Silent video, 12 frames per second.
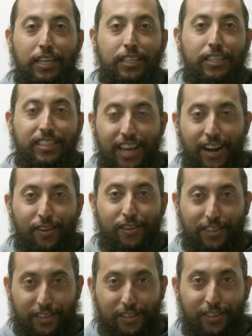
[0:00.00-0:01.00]

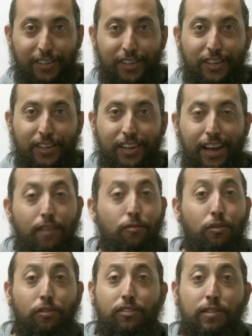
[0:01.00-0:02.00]
hysterical. And
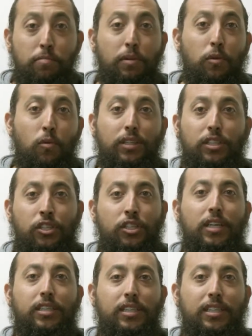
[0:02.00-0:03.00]
Ruth simply wants
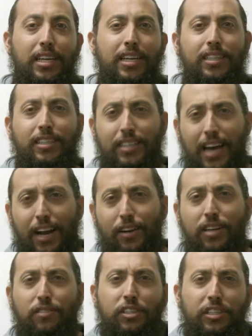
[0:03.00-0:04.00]
justice and is
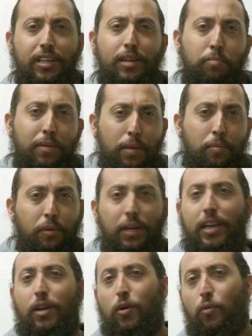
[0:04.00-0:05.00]
tired of shitty people
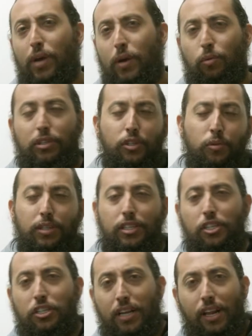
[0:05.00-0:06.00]
getting away with doing
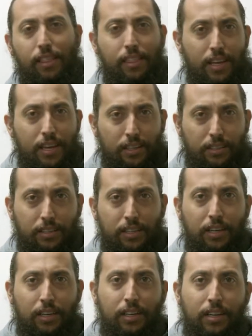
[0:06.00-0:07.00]
shitty things.
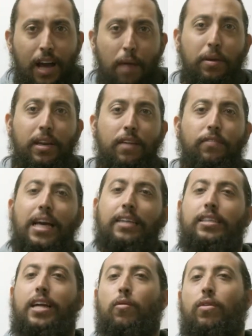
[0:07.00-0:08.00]
I mean, if
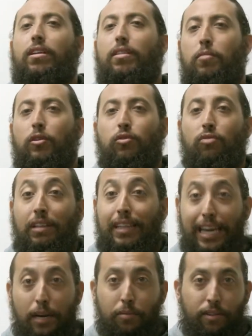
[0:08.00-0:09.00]
that's not one of the most
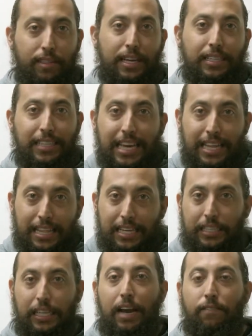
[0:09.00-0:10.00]
relatable things in
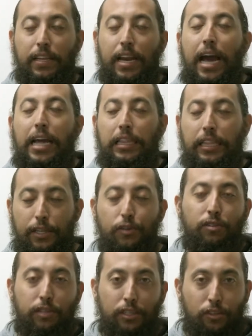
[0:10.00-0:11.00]
this life, then I
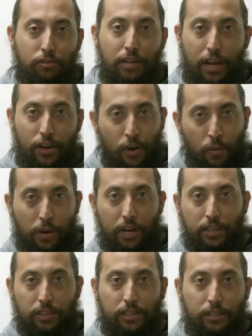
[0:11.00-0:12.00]
literally do not know what
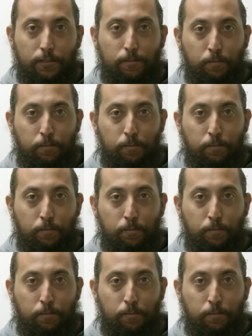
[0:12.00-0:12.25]
is.